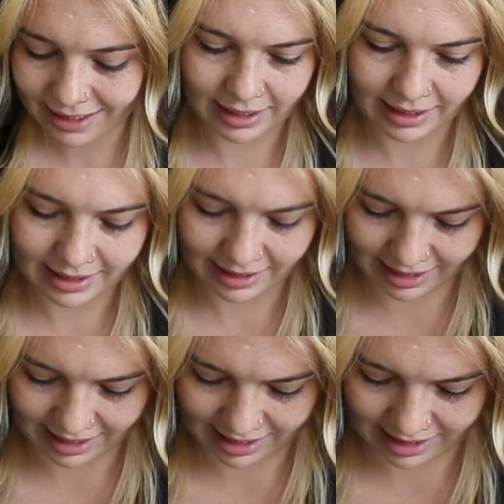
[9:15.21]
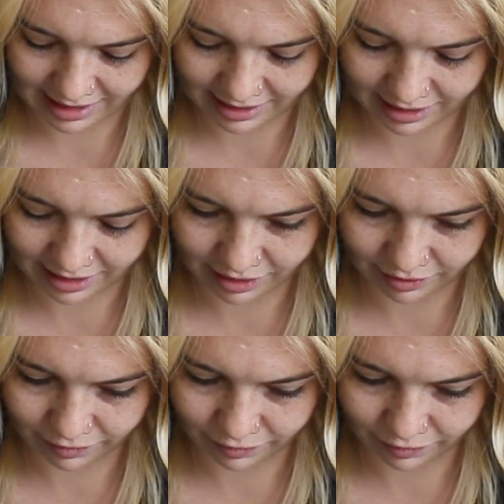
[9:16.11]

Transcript: This is